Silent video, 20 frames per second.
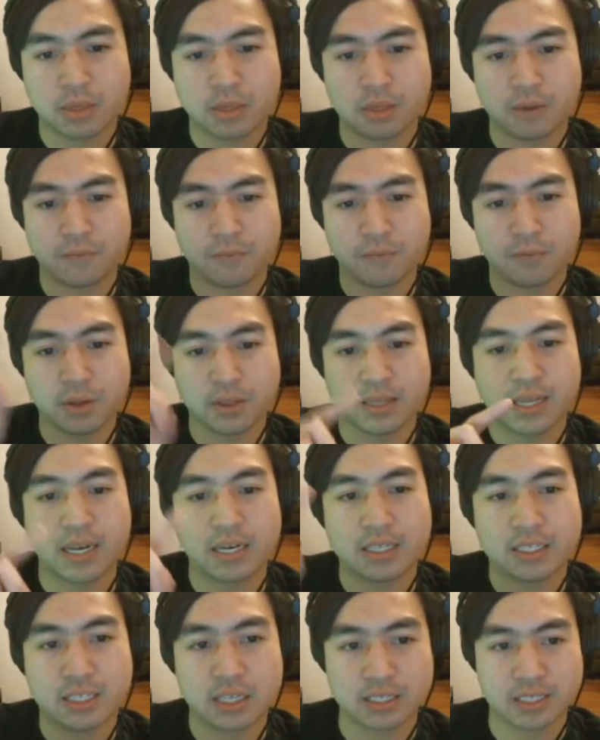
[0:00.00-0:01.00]
the foot
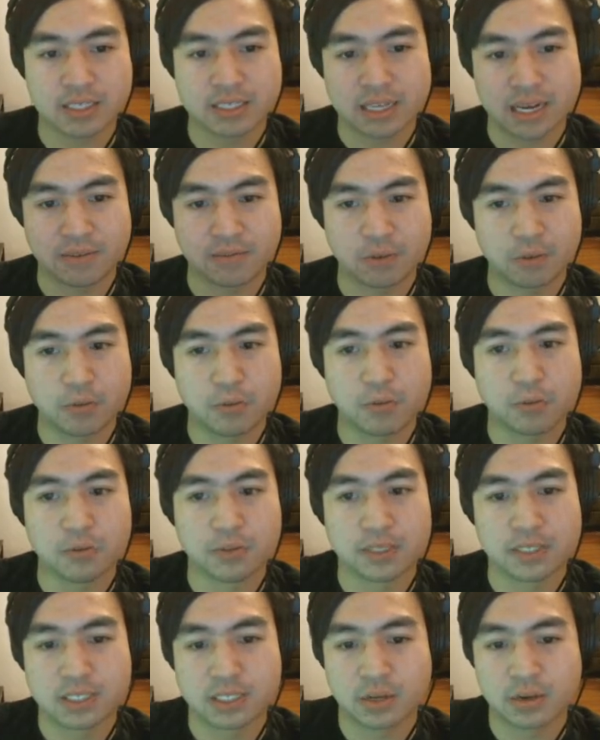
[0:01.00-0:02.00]
that doesn't have the
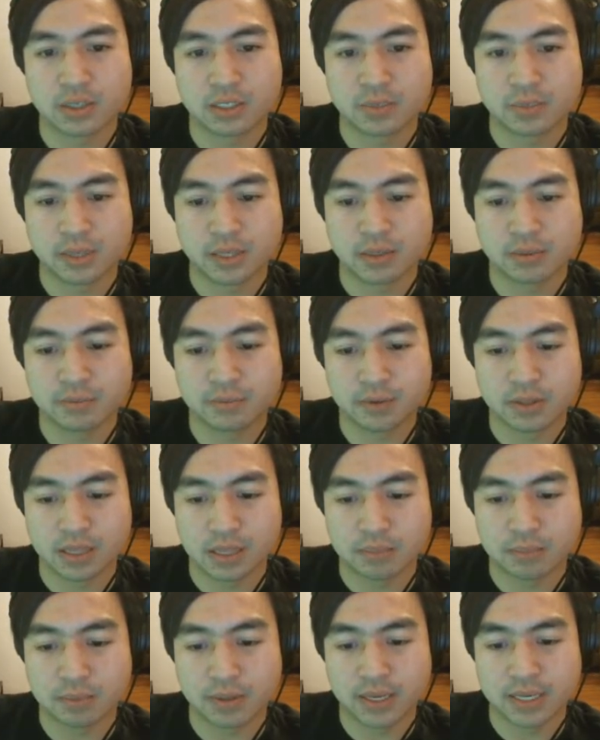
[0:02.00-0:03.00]
hold is going to be the foot
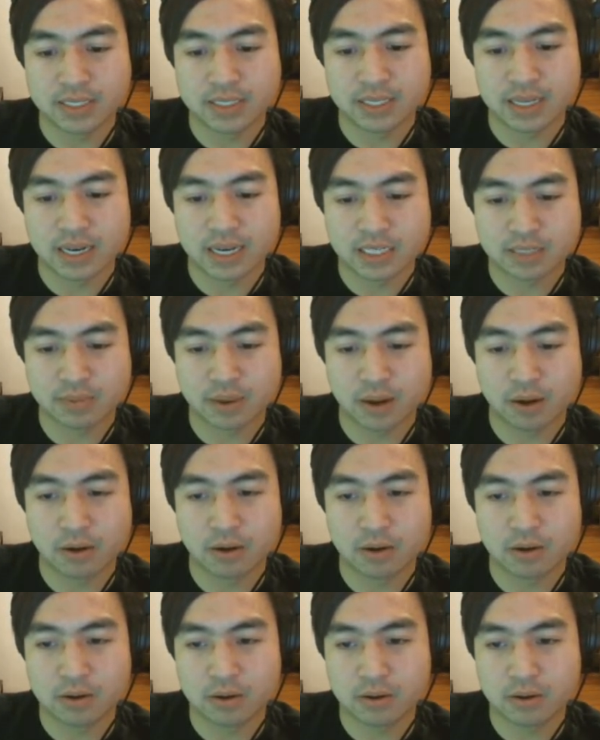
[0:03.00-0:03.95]
that plays the next pattern.